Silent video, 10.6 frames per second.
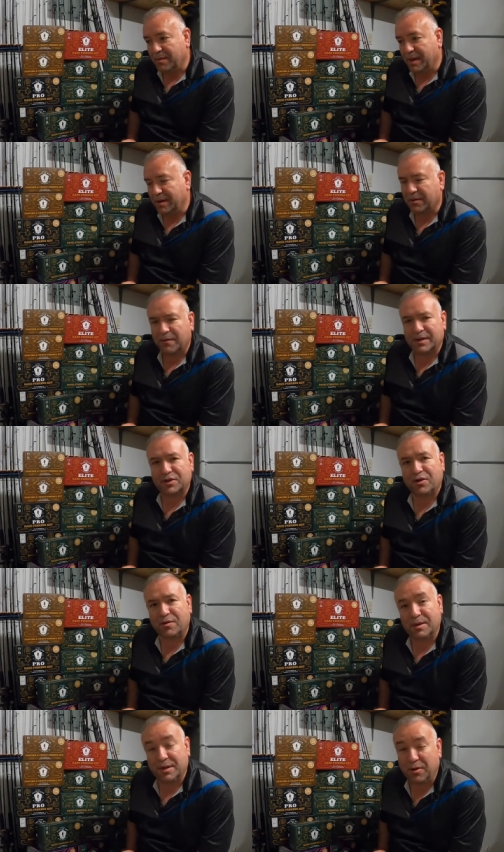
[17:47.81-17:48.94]
I don't know if it's
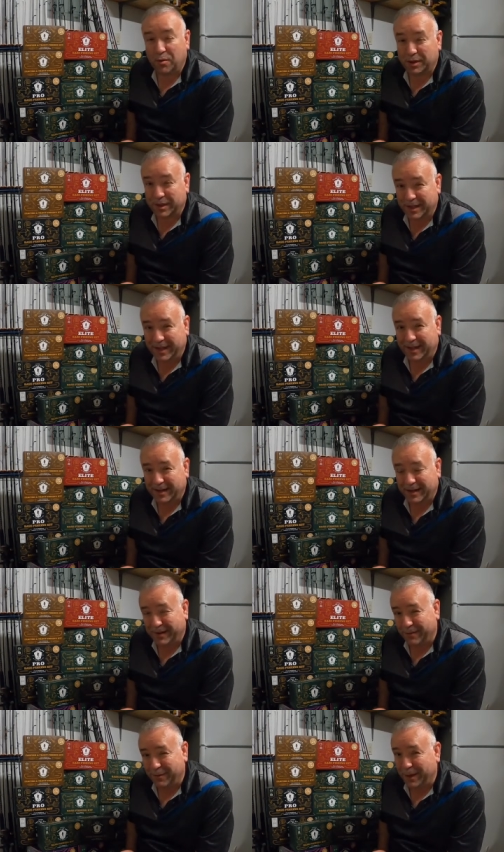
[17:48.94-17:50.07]
termed as a golden ticket,
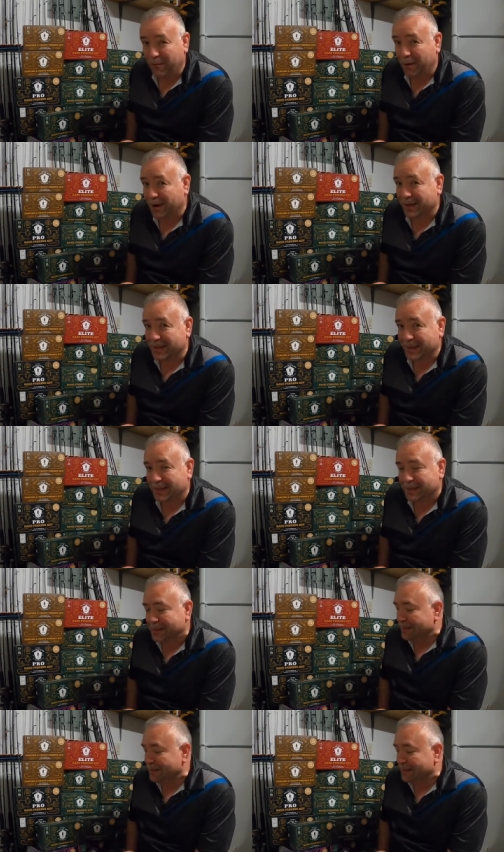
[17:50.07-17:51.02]
like a Willy Wonka ticket.